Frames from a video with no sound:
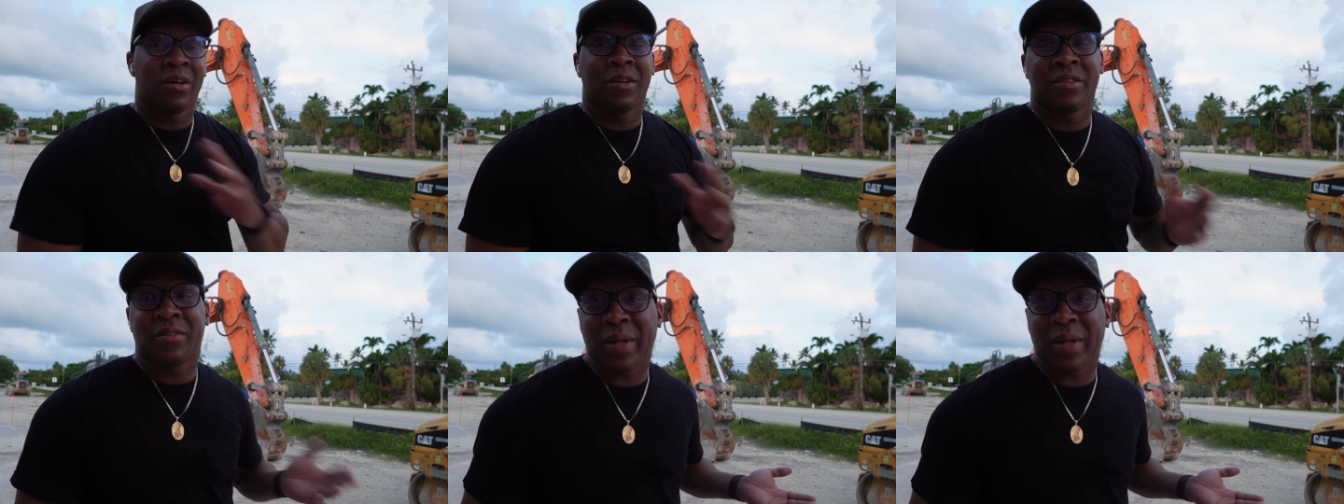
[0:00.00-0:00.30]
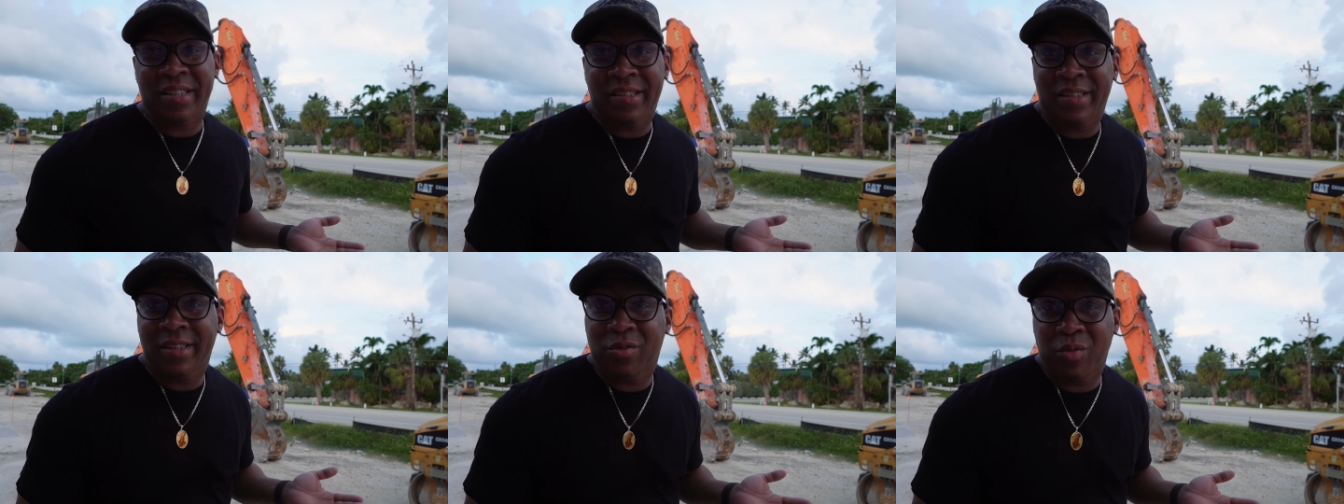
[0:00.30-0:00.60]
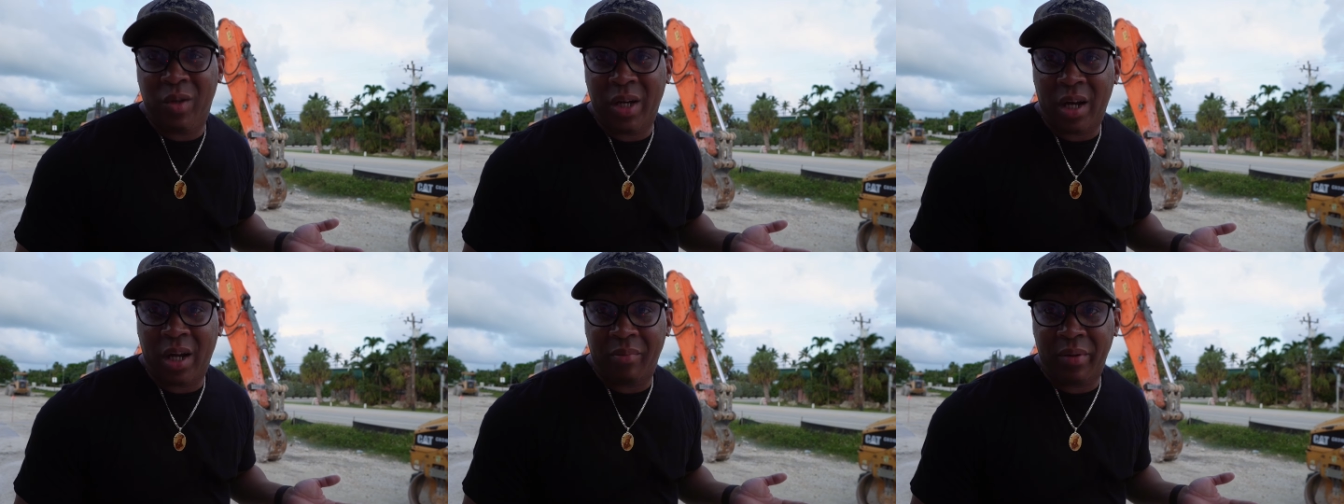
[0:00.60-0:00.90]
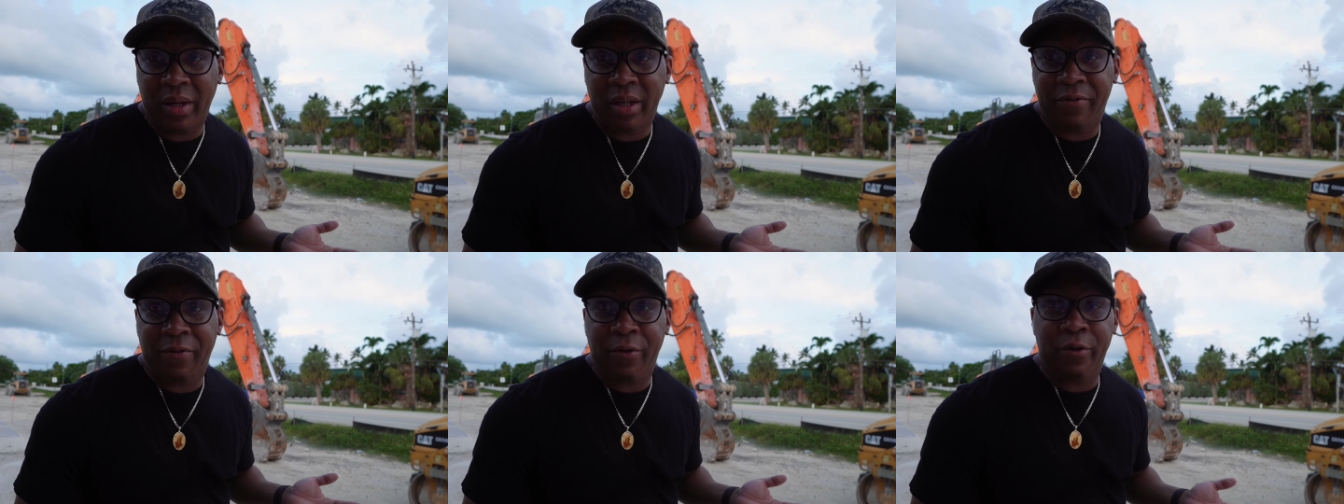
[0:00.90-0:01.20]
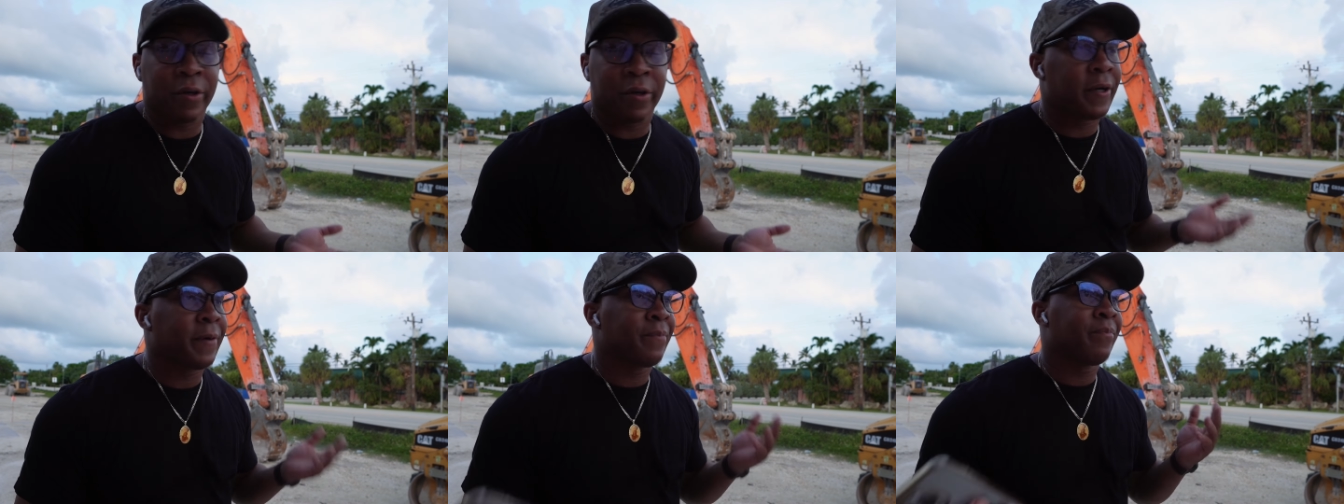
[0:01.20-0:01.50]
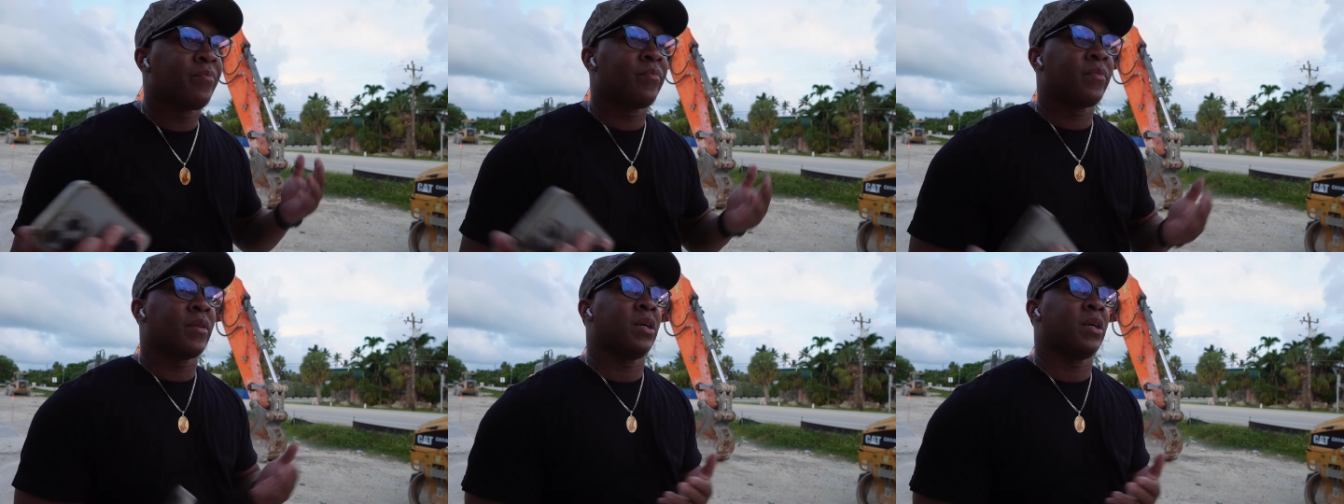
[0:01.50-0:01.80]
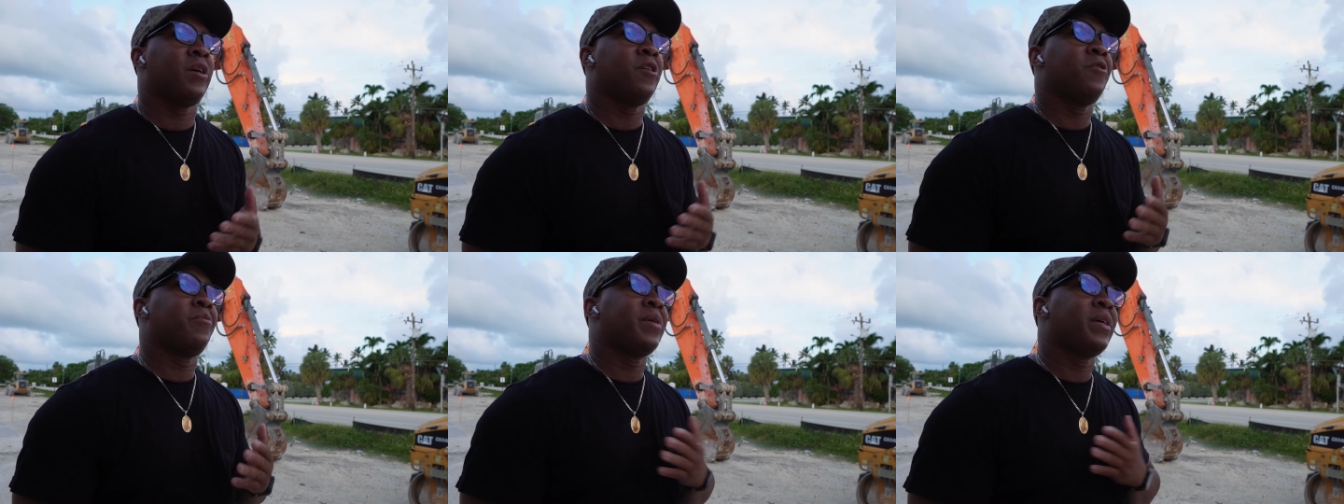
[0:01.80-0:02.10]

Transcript: especially since we got to pay for it, it would